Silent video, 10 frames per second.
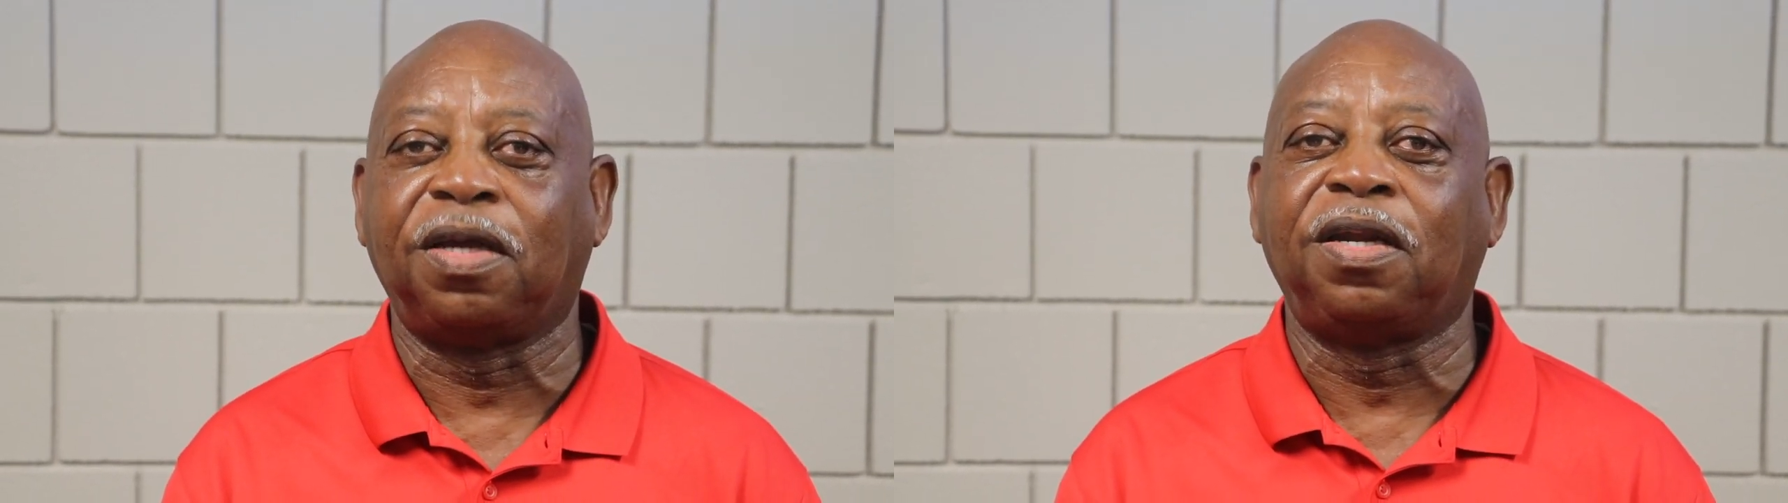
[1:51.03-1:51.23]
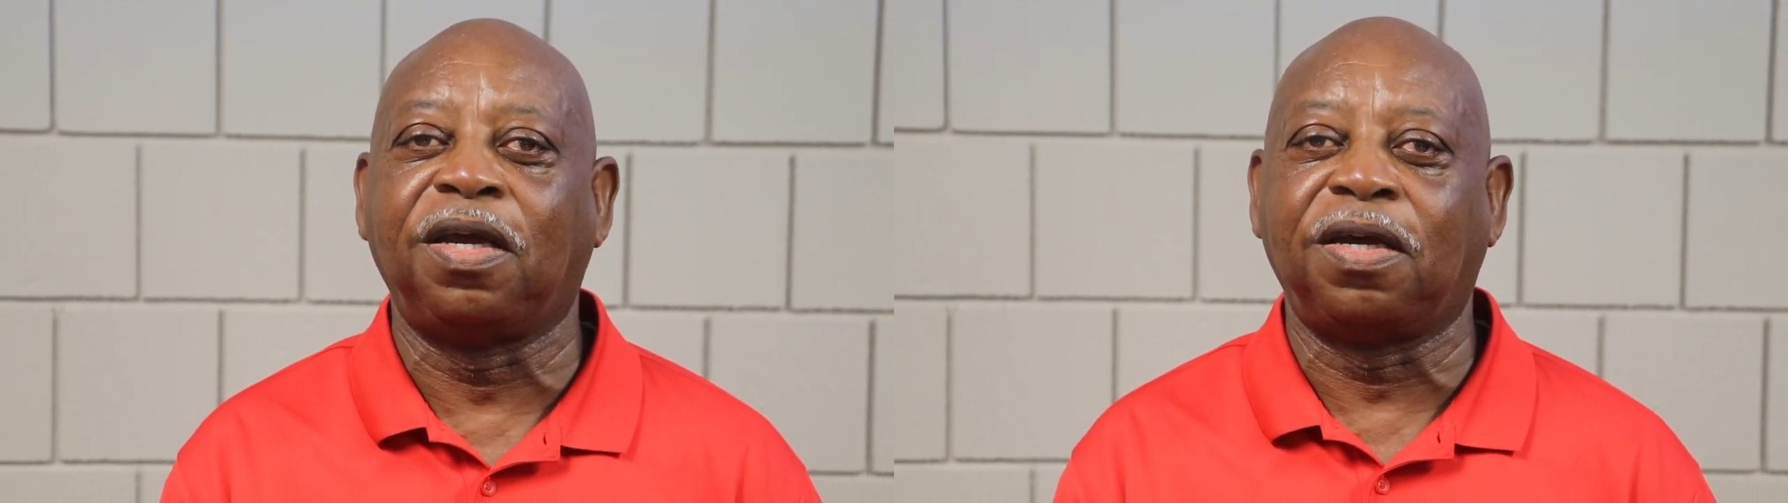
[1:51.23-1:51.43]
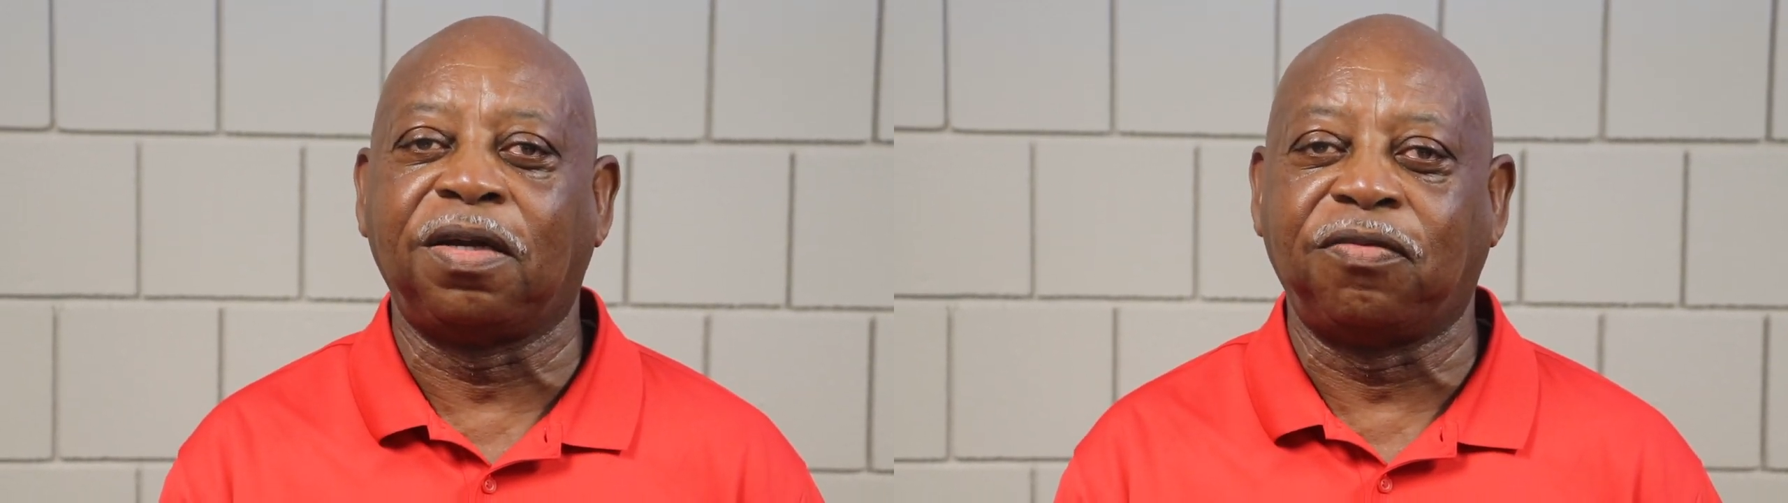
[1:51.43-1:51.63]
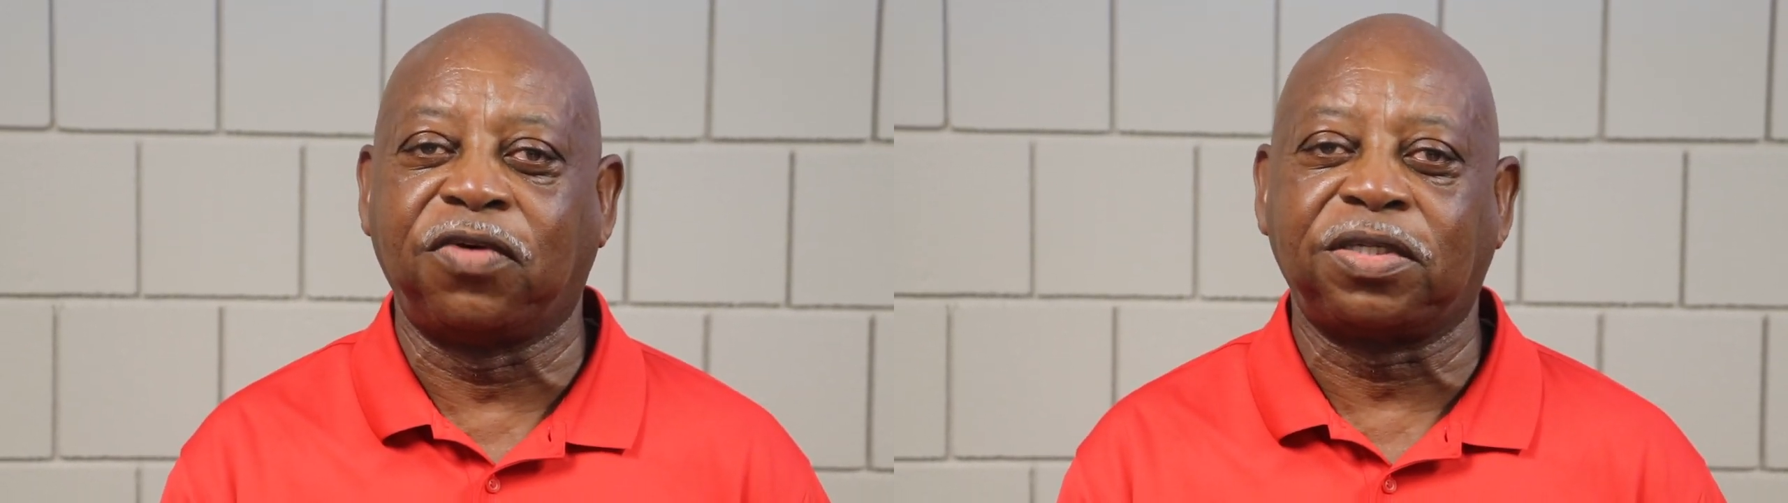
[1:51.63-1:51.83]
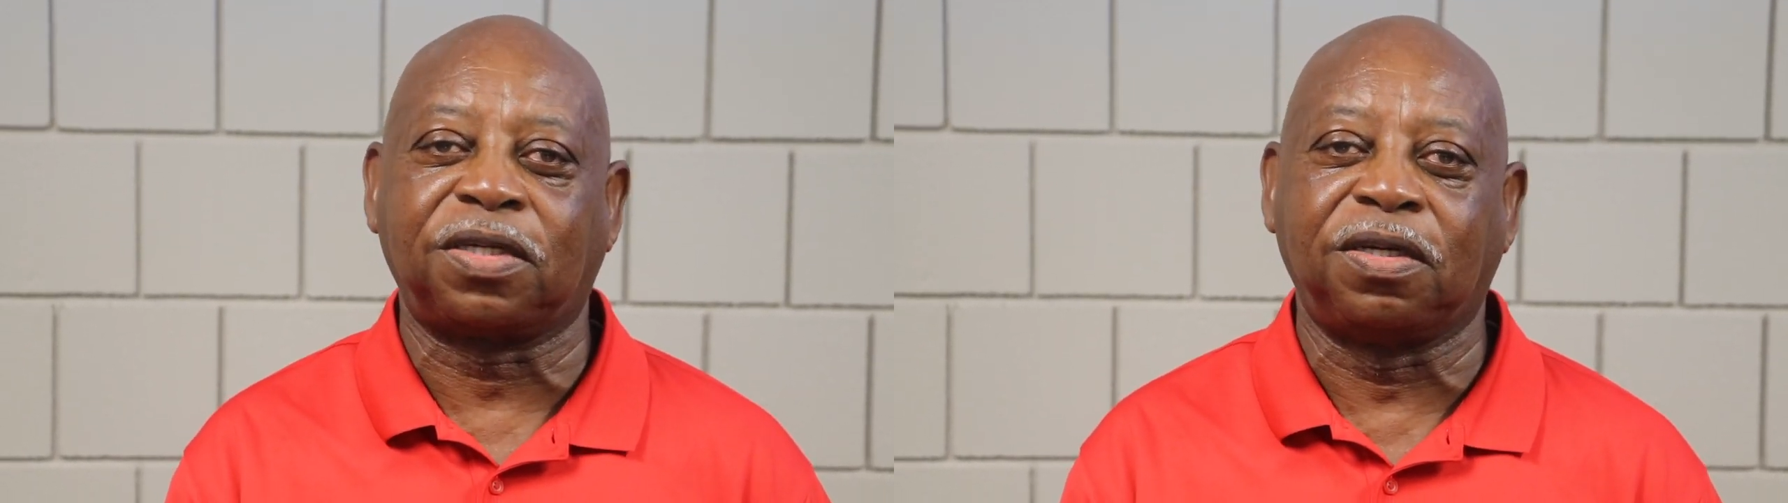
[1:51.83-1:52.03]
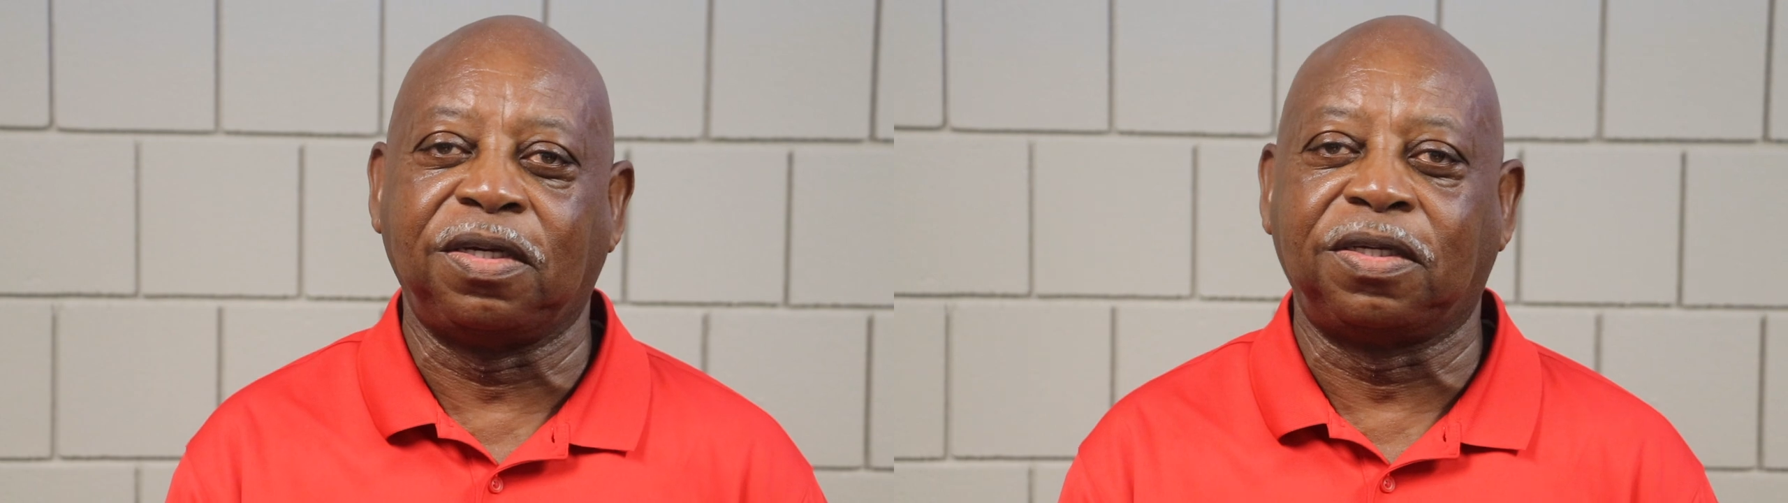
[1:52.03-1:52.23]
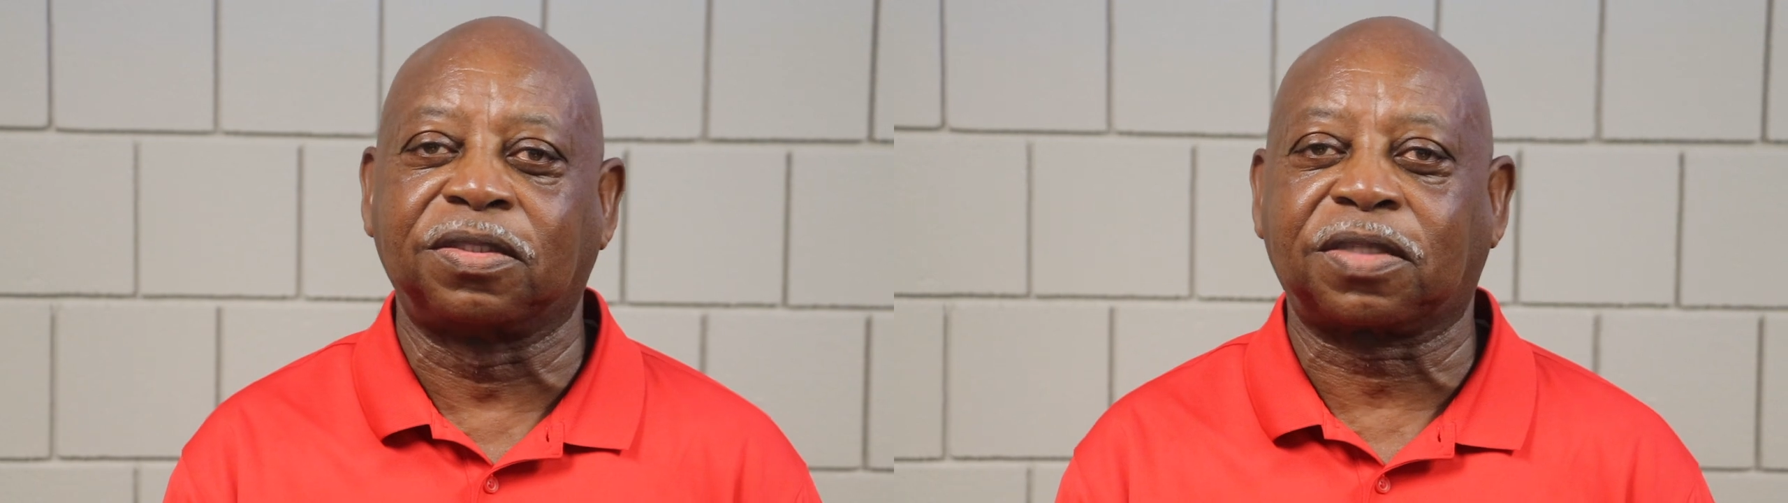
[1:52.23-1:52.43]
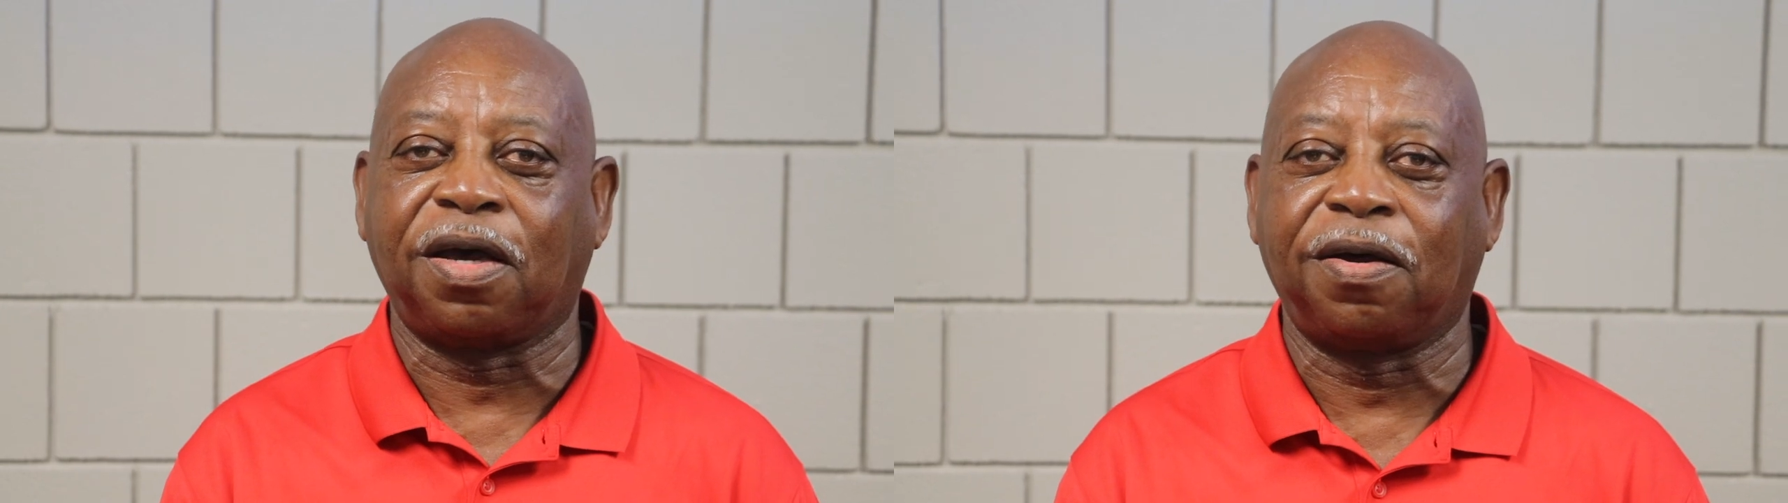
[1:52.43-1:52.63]
and then eventually Eagle
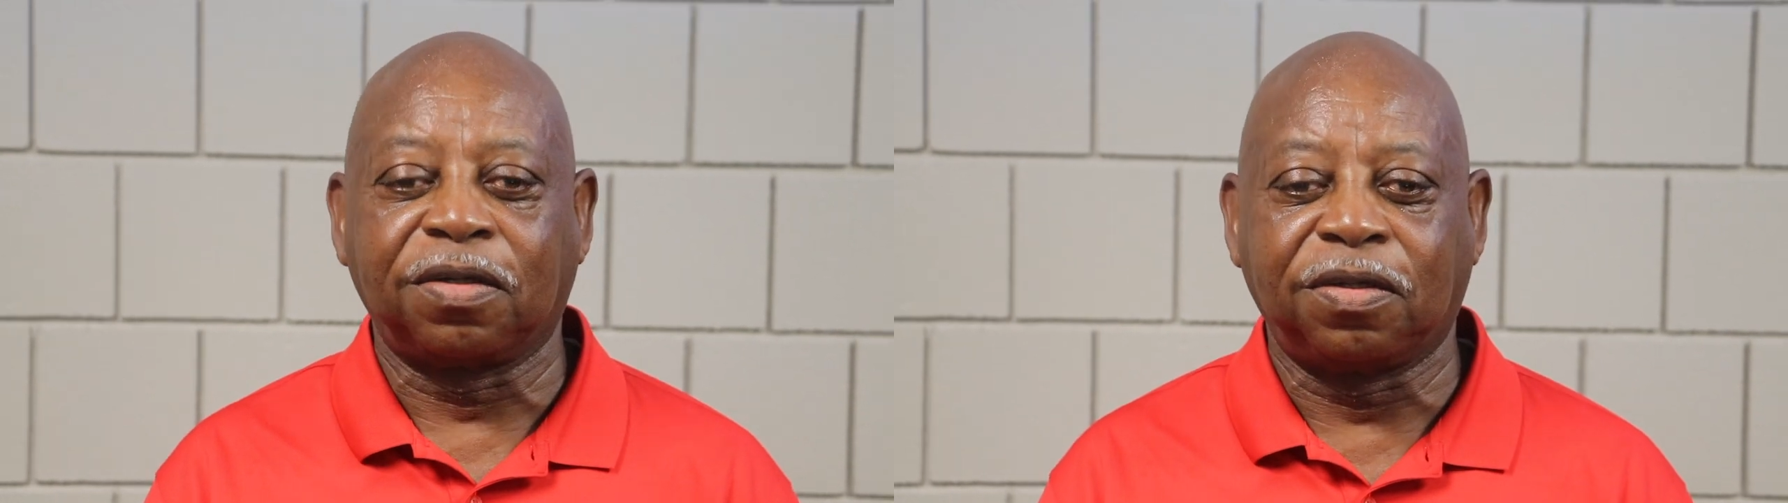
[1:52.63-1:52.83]
Scout.